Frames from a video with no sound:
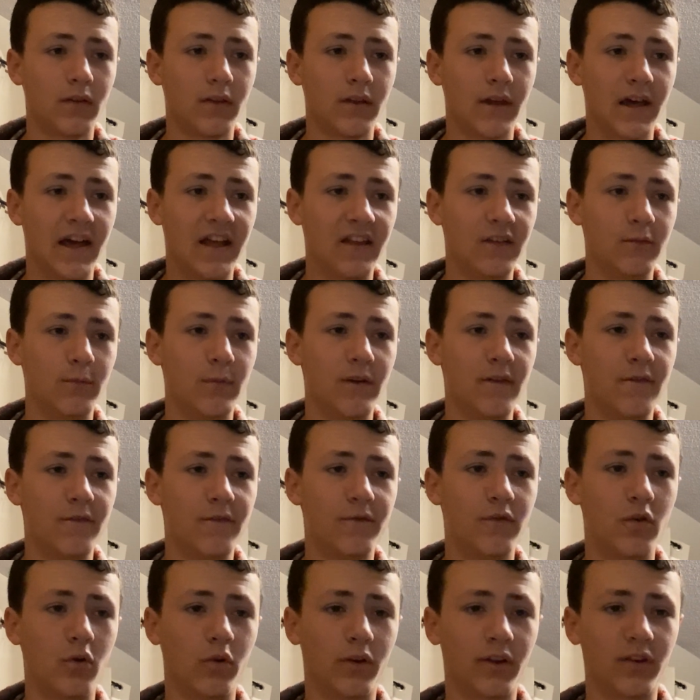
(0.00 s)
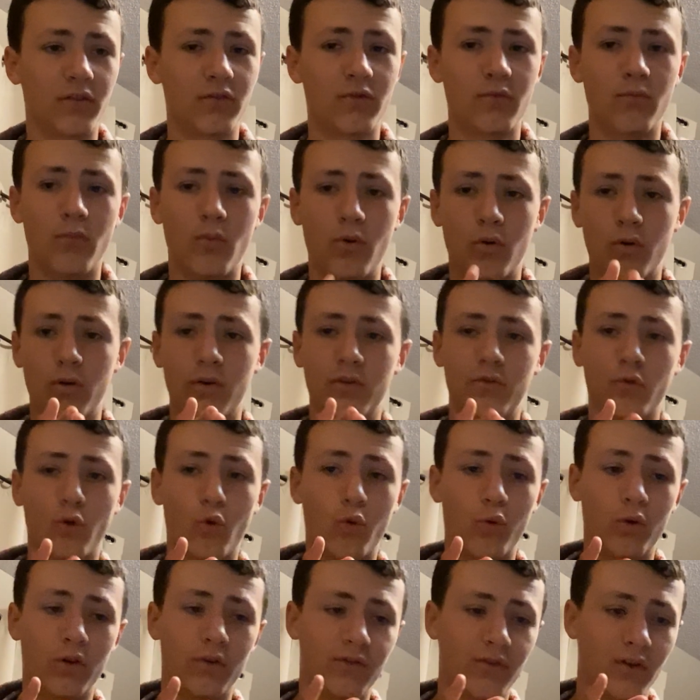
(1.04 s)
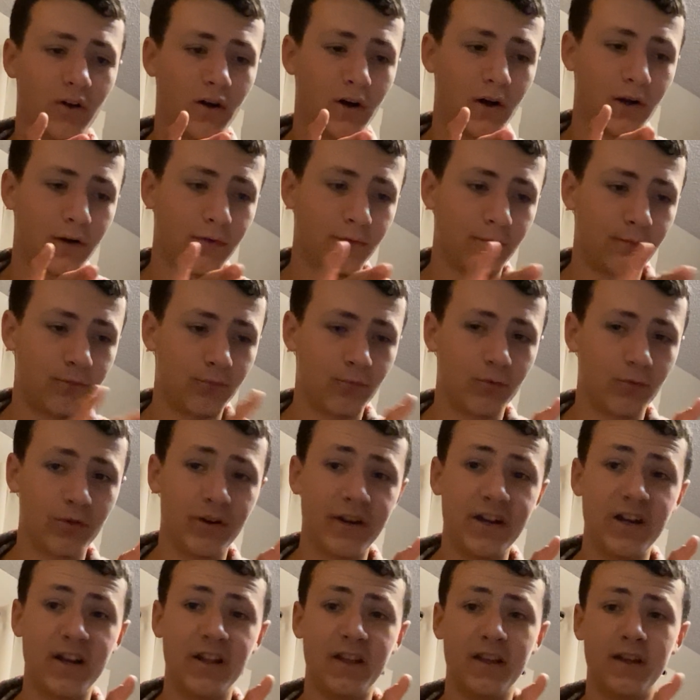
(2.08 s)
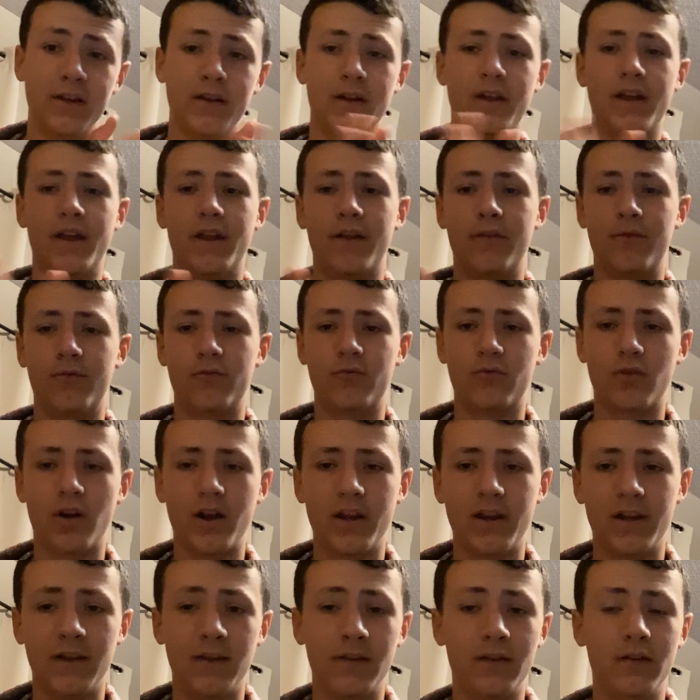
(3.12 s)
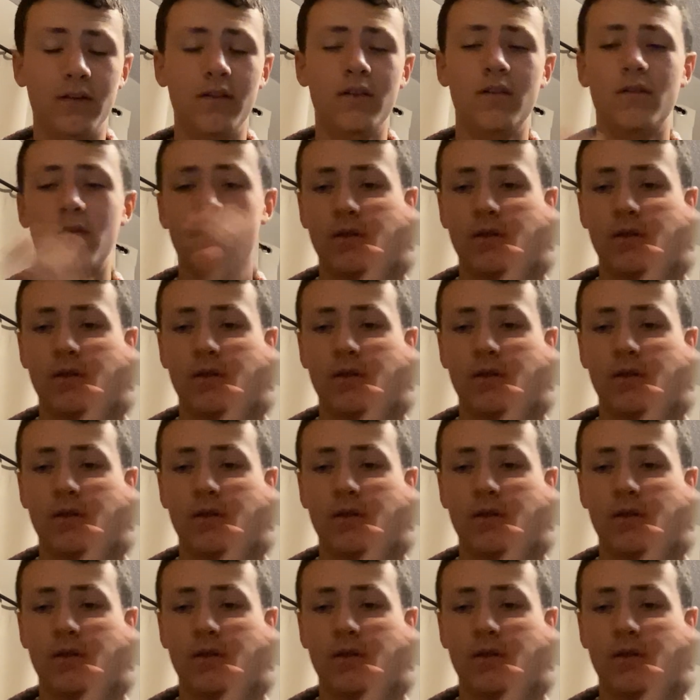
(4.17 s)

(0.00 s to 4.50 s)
has been focused more towards on reading and writing,